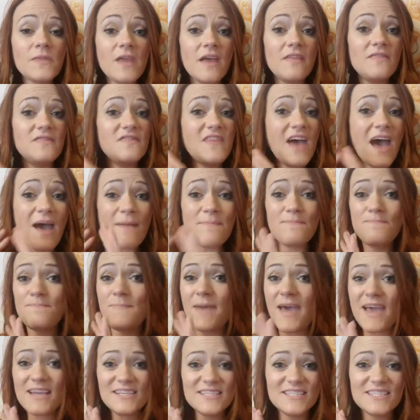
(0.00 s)
And that
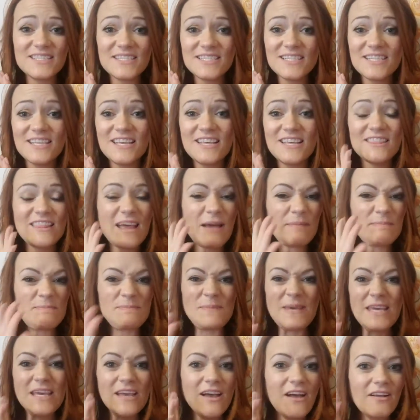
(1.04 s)
mess,
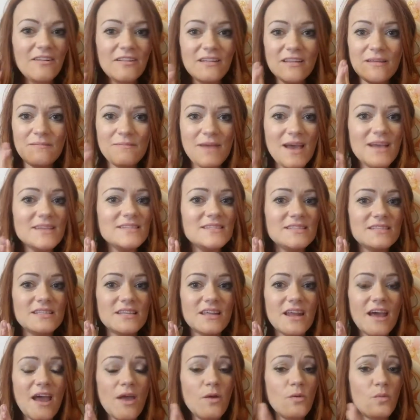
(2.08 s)
that big ugly mess
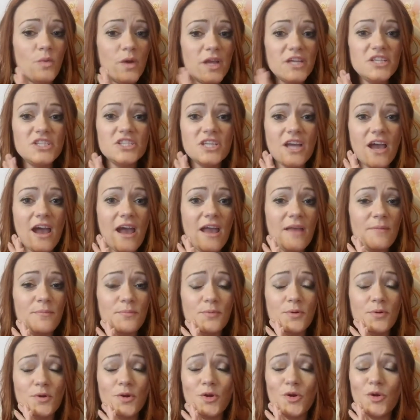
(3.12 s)
that I wished, I
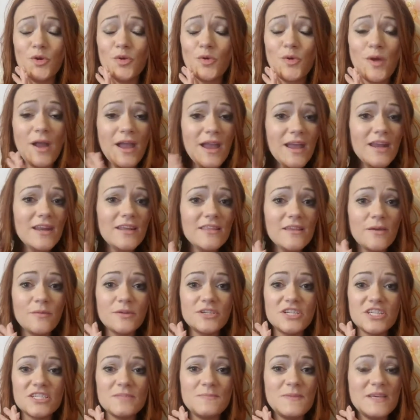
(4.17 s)
prayed that
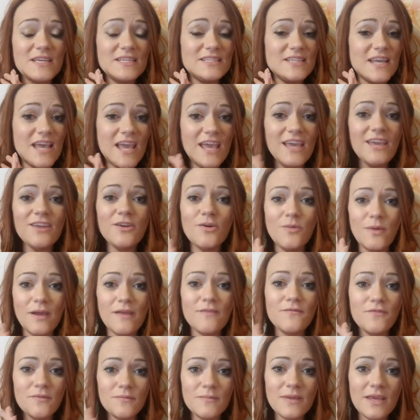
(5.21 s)
would just be taken
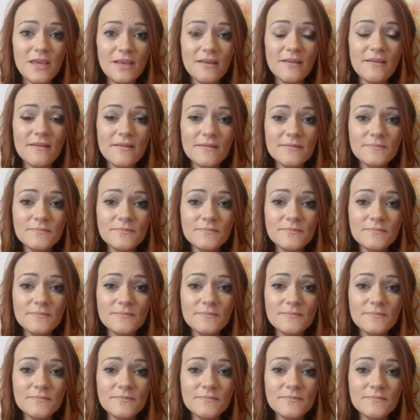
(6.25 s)
away from me,